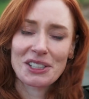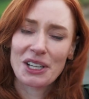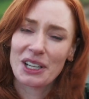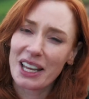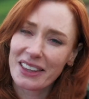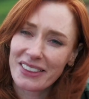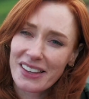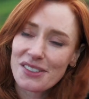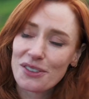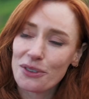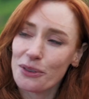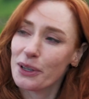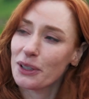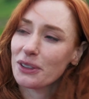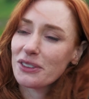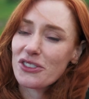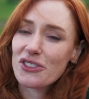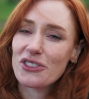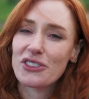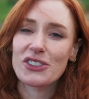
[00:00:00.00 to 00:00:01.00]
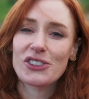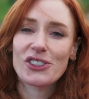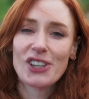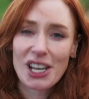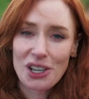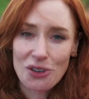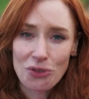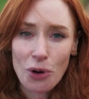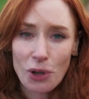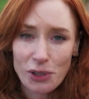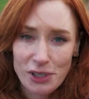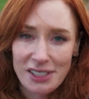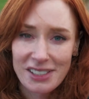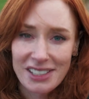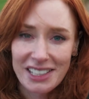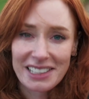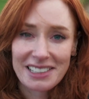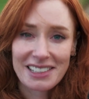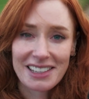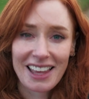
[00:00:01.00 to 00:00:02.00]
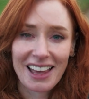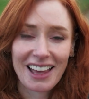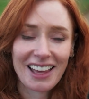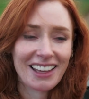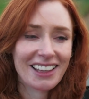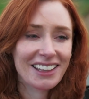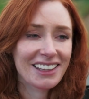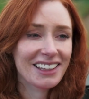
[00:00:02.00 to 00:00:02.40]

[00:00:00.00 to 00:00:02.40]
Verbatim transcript: You know, like there's a real generosity to that.